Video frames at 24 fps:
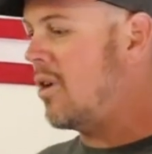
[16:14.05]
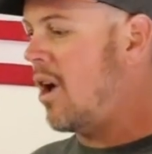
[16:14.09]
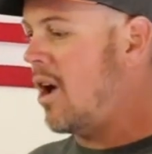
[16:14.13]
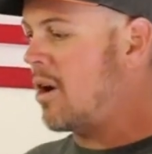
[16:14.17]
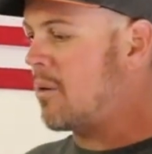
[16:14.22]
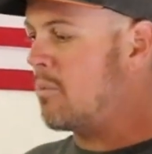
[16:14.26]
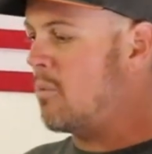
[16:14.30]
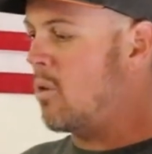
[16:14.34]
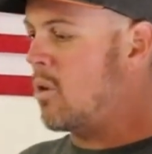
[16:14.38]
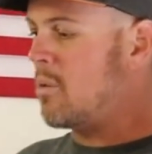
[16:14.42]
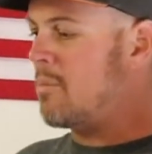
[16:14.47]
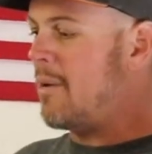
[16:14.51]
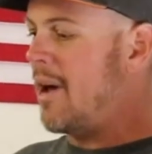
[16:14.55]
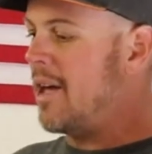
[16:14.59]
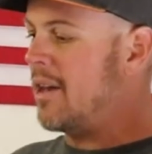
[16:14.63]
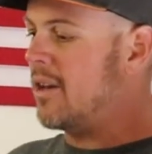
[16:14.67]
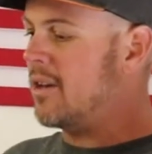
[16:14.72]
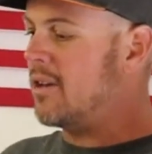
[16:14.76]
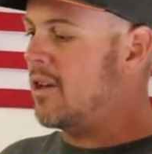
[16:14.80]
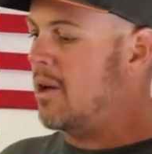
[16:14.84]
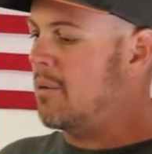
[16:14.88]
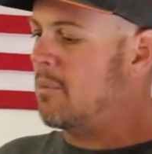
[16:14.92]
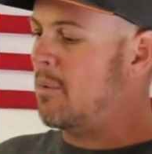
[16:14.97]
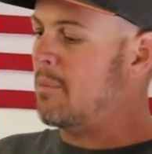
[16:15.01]
talk more about
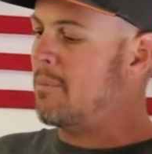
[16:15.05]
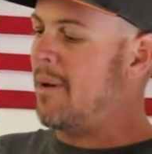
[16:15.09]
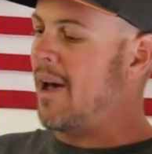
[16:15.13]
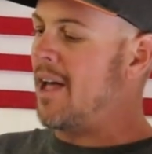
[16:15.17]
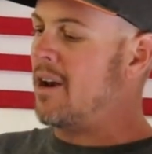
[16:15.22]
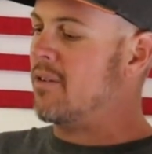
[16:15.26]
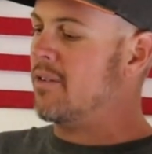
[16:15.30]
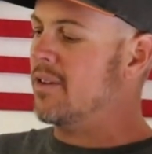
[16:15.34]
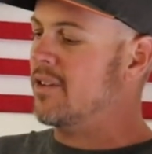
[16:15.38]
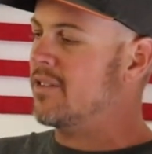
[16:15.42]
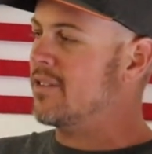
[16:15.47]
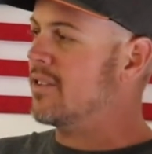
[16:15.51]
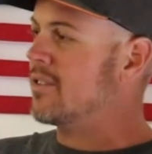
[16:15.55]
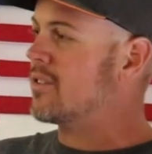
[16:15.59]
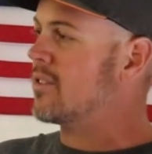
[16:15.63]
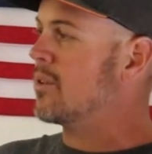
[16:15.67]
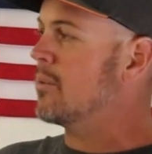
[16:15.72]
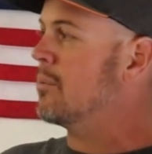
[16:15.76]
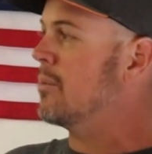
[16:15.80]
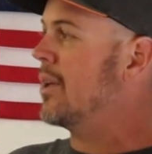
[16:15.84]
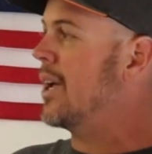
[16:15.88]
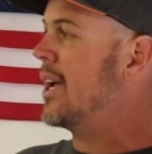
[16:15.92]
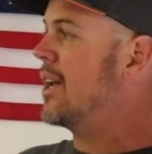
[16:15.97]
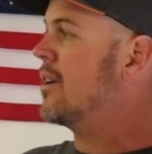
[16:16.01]
a double battery
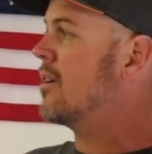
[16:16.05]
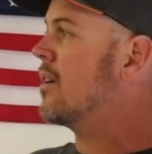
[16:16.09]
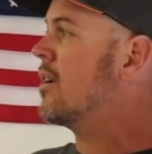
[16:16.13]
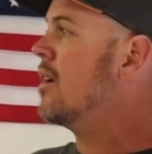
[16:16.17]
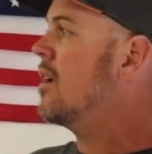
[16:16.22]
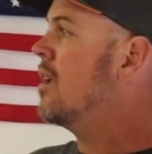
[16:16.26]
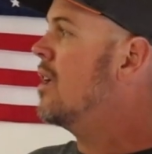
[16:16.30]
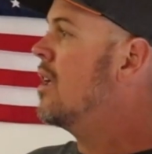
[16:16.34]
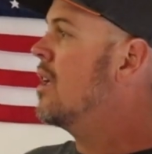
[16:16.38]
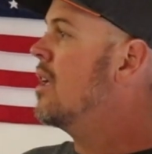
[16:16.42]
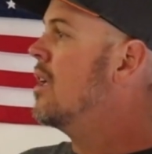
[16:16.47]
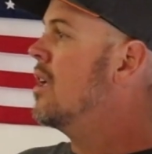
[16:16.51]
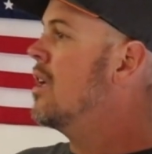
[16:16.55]
system later.